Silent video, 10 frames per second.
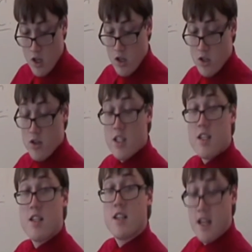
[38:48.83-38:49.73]
So this
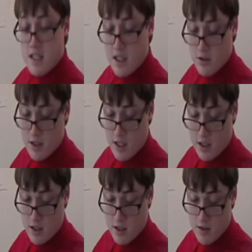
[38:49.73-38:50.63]
is in
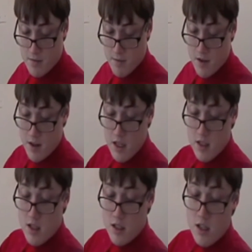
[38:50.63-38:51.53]
1906.
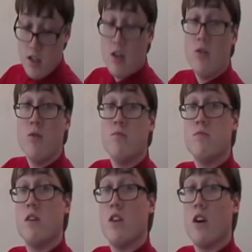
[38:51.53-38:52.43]
Things continue
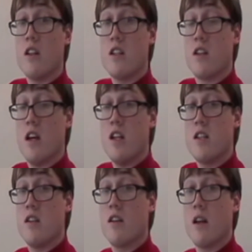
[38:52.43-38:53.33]
along these lines,
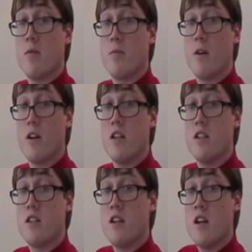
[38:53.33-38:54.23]
the Labour Party
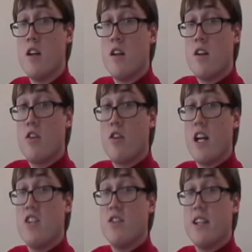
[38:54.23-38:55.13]
just
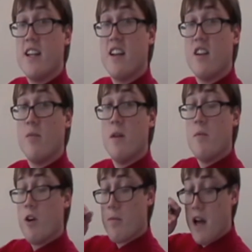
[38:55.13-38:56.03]
gradually getting a little bit
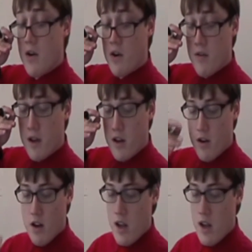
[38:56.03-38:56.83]
more power every year,